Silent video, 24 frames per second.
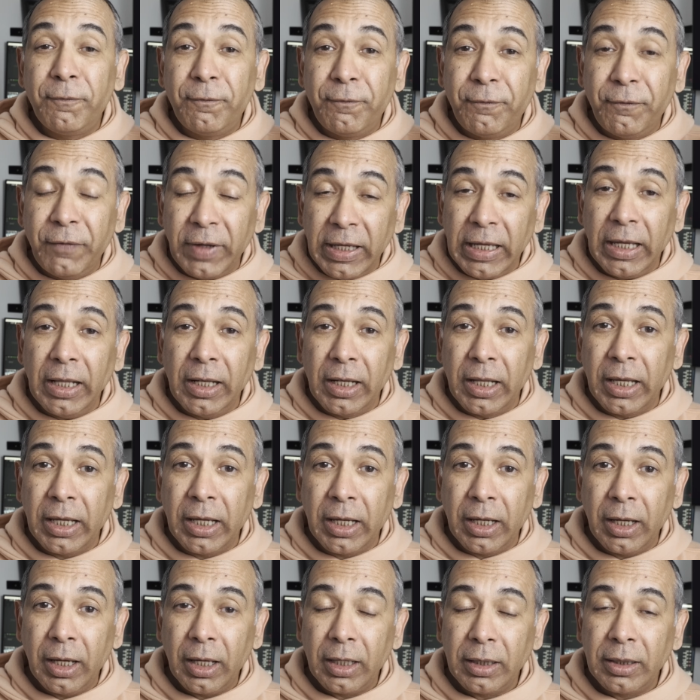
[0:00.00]

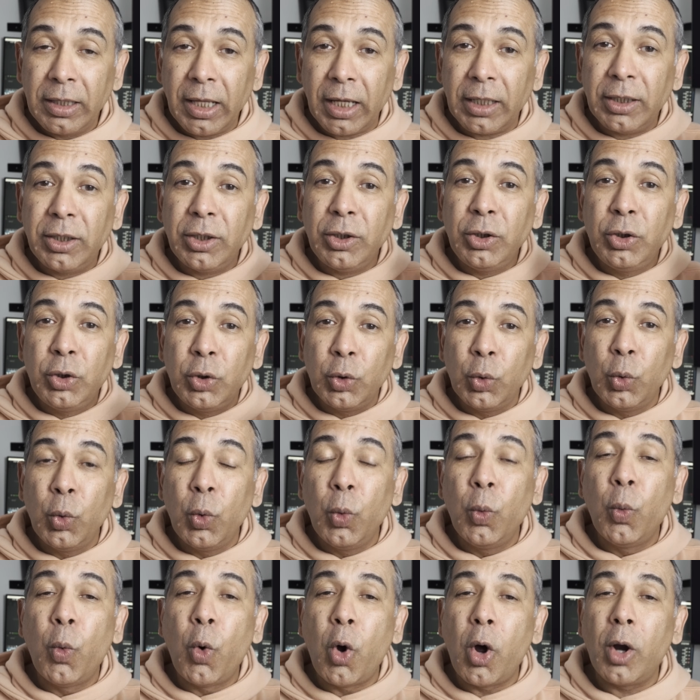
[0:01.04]
feeling that you
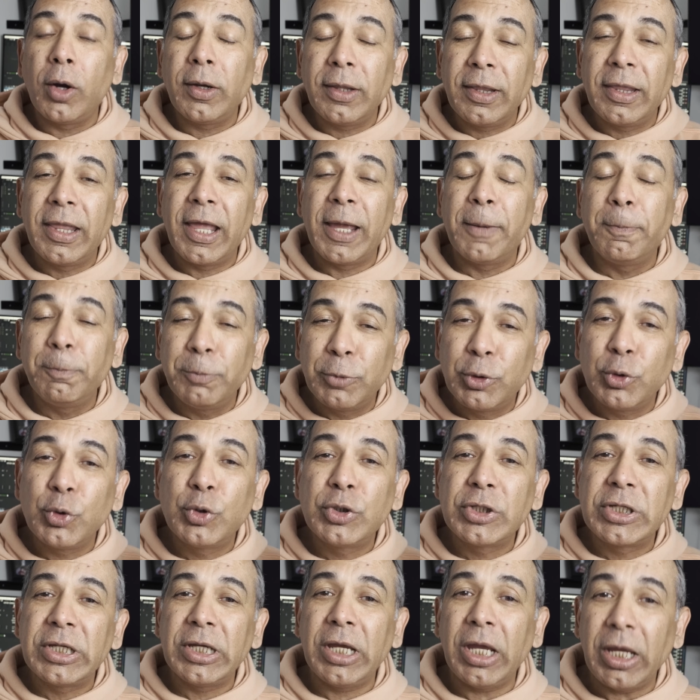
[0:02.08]
want them to
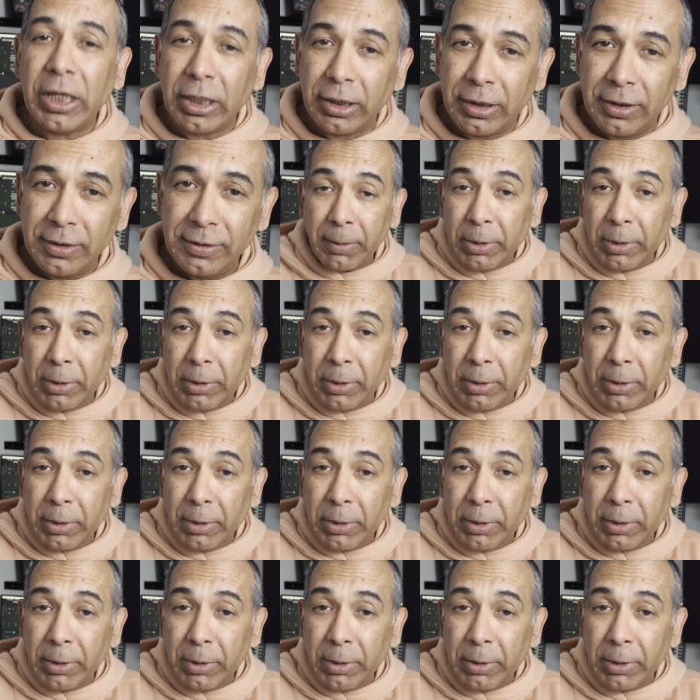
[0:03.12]
see.